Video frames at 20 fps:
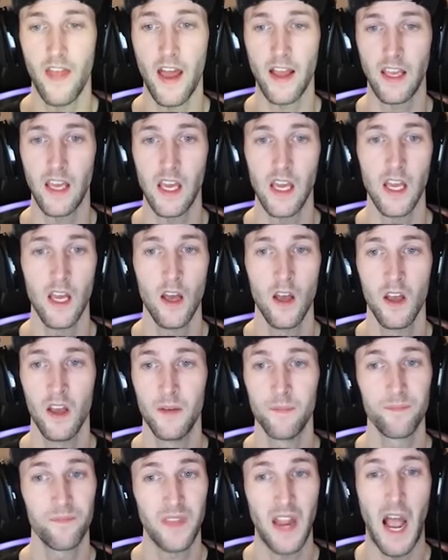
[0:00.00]
that key,
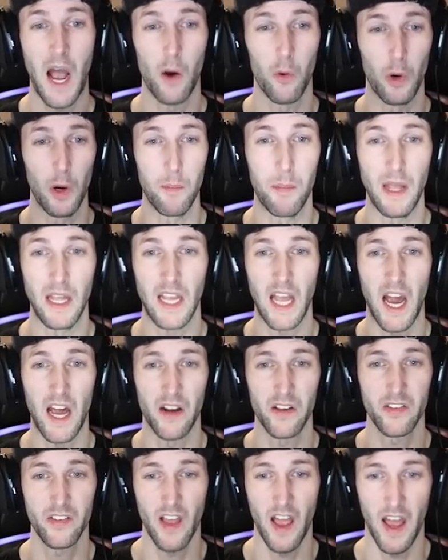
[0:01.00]
I would have been kind
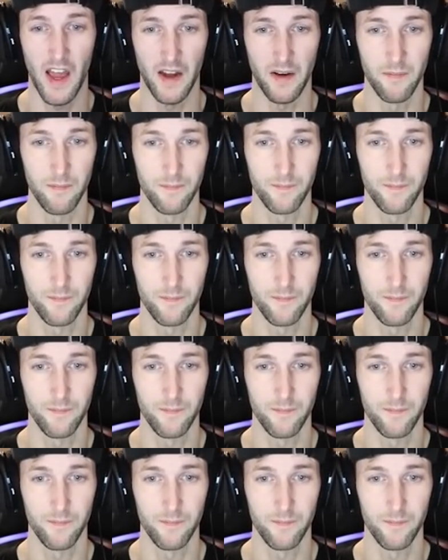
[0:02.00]
of sad.